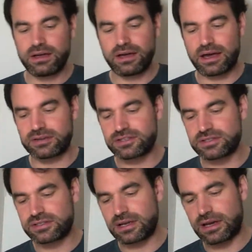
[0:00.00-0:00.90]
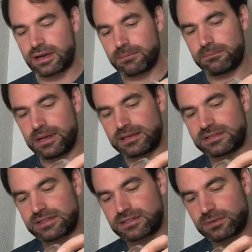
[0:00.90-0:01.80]
I just mix
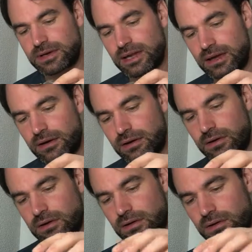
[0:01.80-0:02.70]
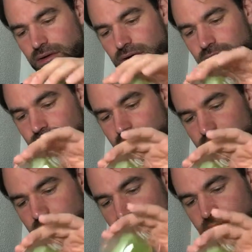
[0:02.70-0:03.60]
this one here,
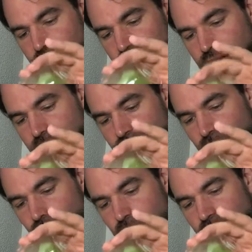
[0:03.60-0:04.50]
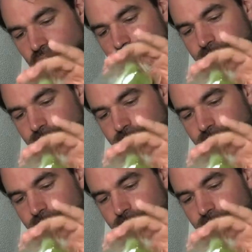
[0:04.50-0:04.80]
and voila.